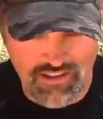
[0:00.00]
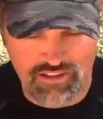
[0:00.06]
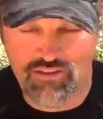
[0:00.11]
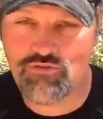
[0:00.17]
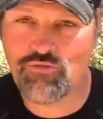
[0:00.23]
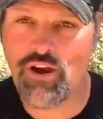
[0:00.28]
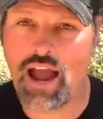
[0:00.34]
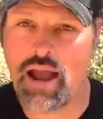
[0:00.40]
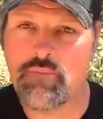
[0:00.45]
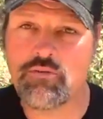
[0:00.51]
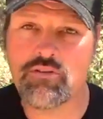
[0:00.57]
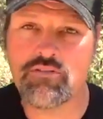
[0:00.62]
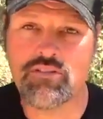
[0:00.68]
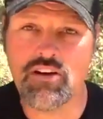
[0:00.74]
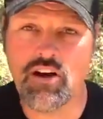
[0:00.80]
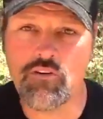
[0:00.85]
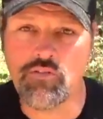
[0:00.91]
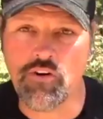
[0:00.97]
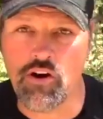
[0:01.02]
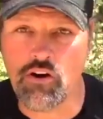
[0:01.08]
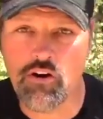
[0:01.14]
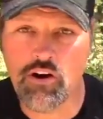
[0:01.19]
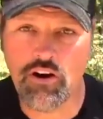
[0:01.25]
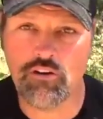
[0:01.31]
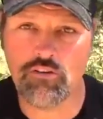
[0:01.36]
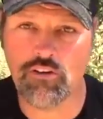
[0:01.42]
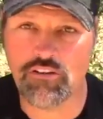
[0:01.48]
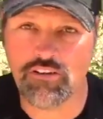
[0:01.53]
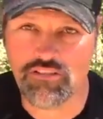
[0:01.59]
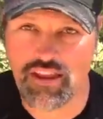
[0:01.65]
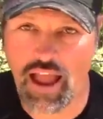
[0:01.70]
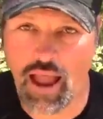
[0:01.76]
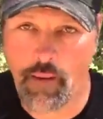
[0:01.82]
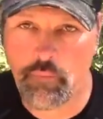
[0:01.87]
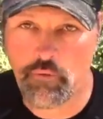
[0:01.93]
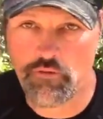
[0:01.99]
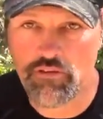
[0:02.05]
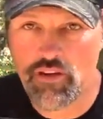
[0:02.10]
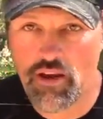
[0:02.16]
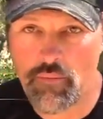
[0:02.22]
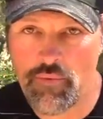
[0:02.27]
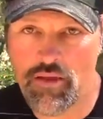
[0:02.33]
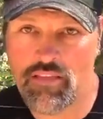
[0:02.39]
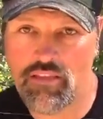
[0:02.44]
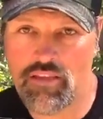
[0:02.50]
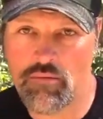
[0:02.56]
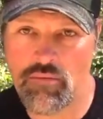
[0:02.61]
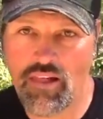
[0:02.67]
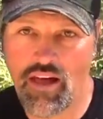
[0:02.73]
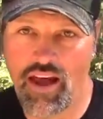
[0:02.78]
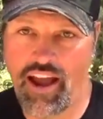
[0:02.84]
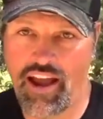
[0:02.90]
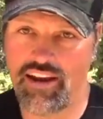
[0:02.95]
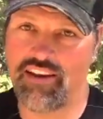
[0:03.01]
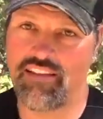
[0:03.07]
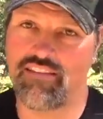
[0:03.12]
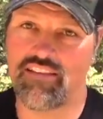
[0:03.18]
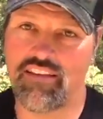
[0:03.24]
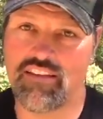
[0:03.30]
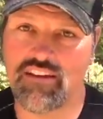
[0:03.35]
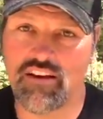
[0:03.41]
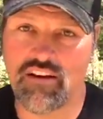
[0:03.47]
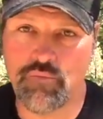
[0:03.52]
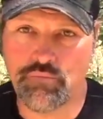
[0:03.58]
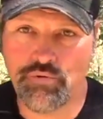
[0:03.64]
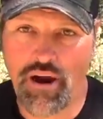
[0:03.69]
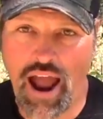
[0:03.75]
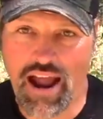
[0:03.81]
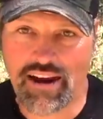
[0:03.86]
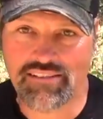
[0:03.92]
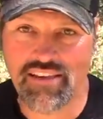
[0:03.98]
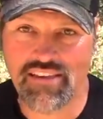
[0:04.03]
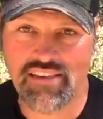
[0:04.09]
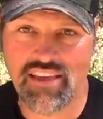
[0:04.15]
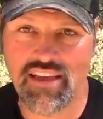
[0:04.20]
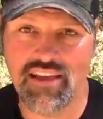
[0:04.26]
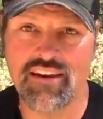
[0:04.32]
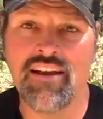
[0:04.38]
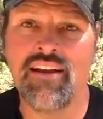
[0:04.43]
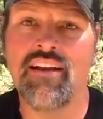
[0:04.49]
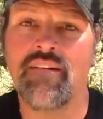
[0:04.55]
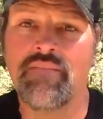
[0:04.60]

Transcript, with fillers: Just grab yourself a hook or a snap or something and some line and sit there and practice it.